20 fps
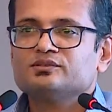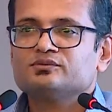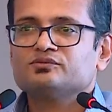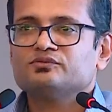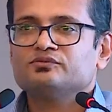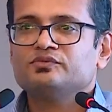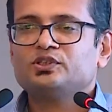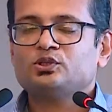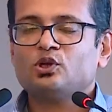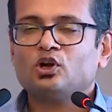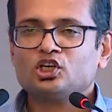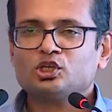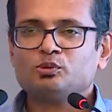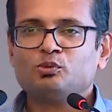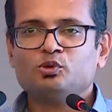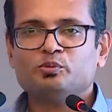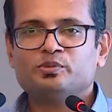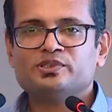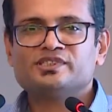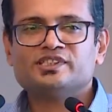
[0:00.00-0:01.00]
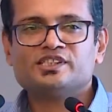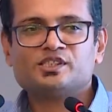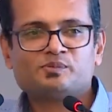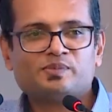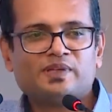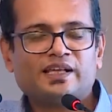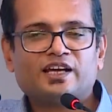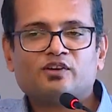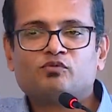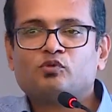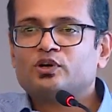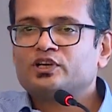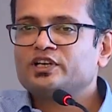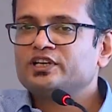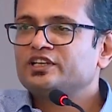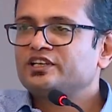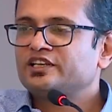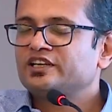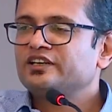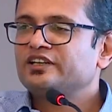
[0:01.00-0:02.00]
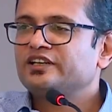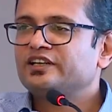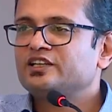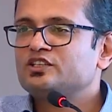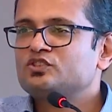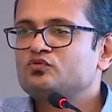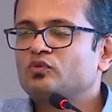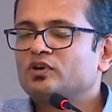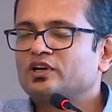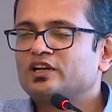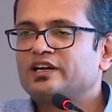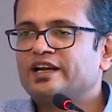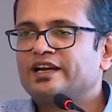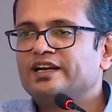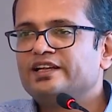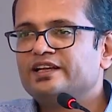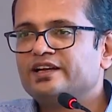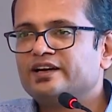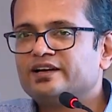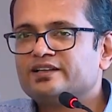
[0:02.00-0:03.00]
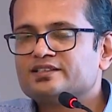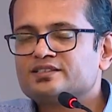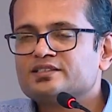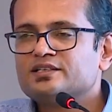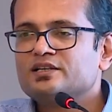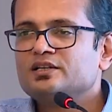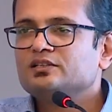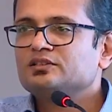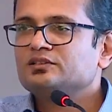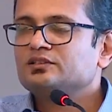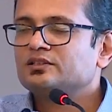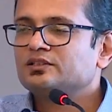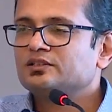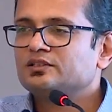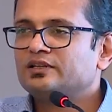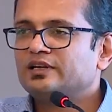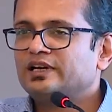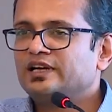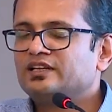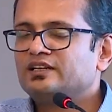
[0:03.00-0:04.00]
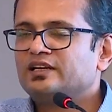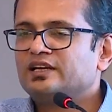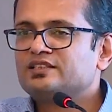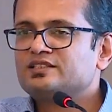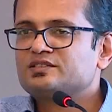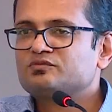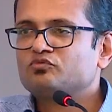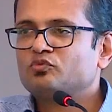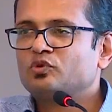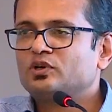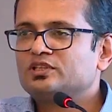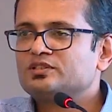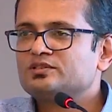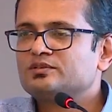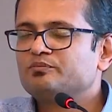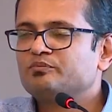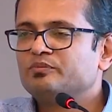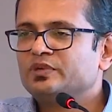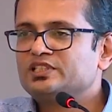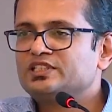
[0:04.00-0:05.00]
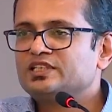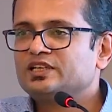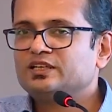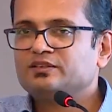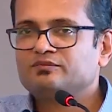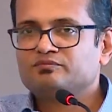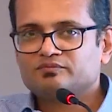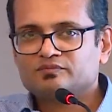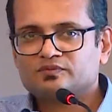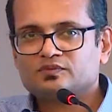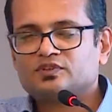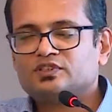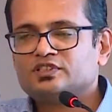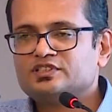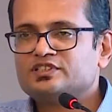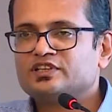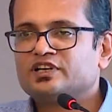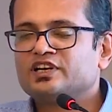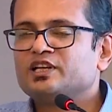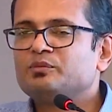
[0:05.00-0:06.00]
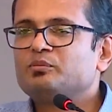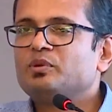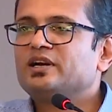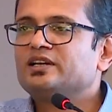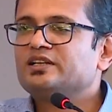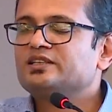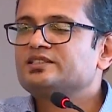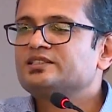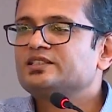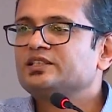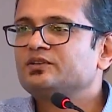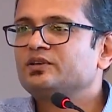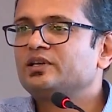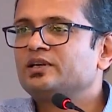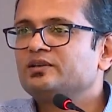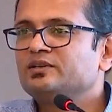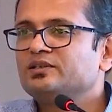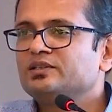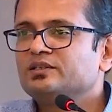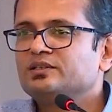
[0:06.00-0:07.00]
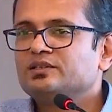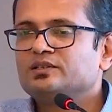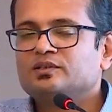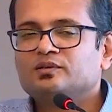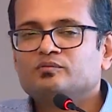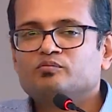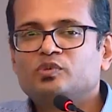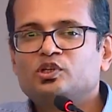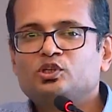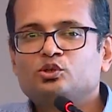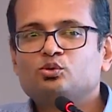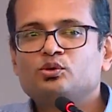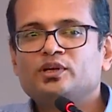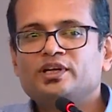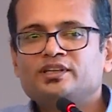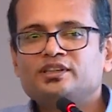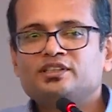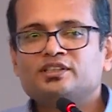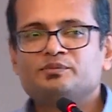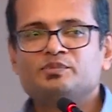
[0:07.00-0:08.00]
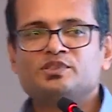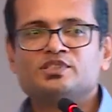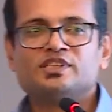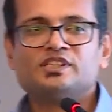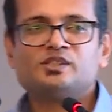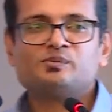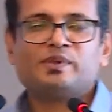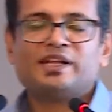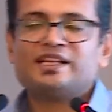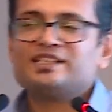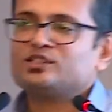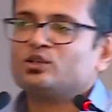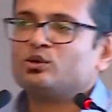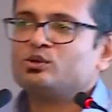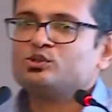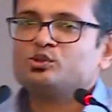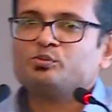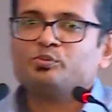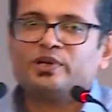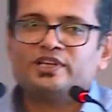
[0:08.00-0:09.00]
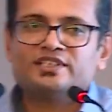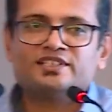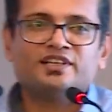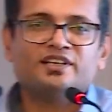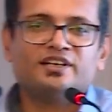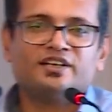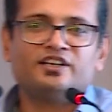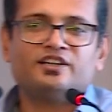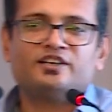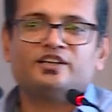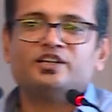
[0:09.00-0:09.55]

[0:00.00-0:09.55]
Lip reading: we talked about business plan, what it contains, what are ideas, and what is basically the journey part, etc. But today the business plans are also presented in a